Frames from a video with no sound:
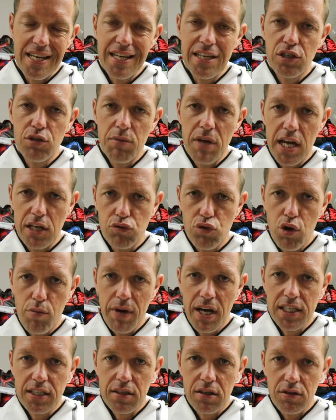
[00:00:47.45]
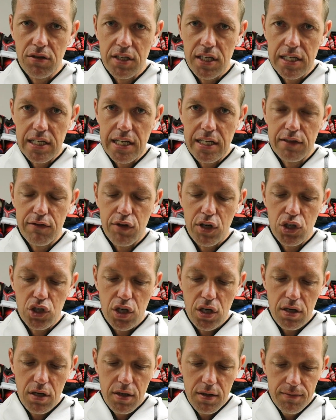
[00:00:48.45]
need to be as robust because there's less
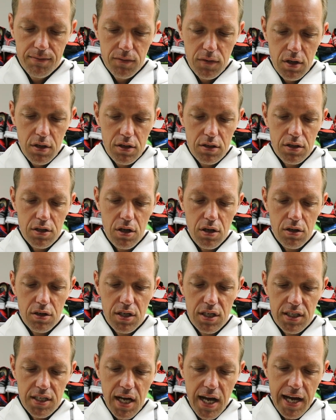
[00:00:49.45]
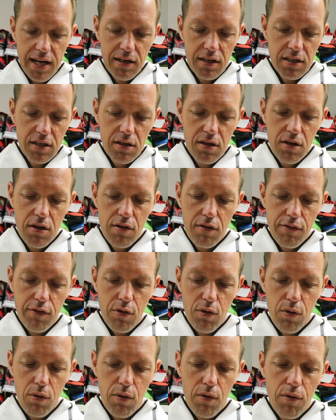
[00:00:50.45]
friction. So designed
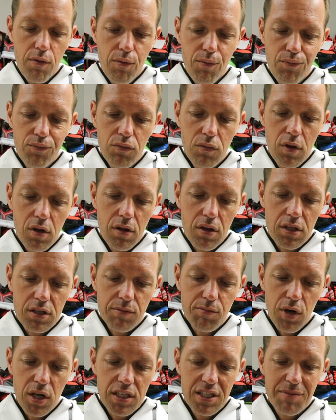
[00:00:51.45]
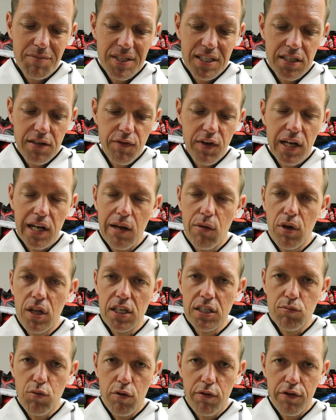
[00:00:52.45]
for the spots specifically where
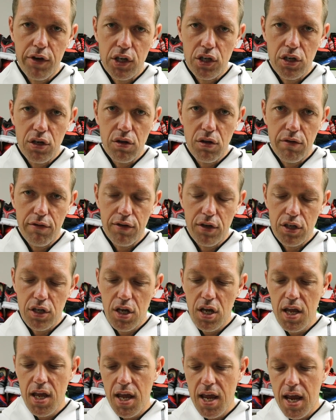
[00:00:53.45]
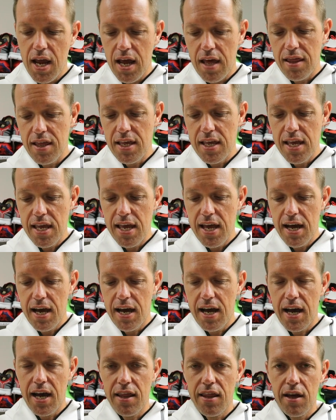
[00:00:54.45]
there's more friction on the foot. The
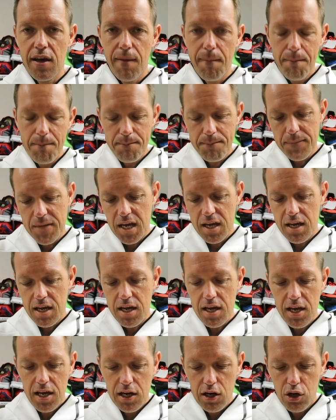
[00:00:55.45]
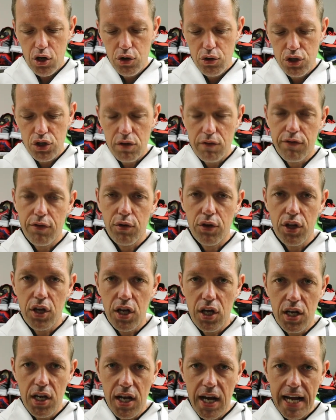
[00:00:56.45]
other inclusion for
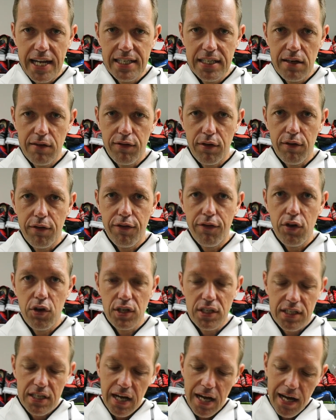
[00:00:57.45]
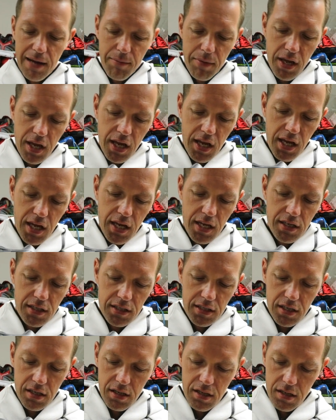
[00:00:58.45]
the 19 for the first time
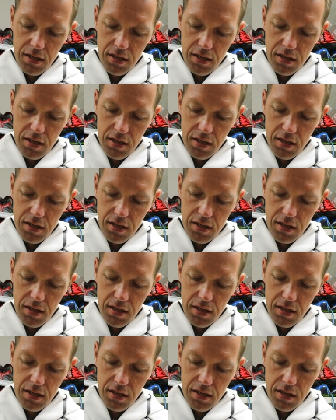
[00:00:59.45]
is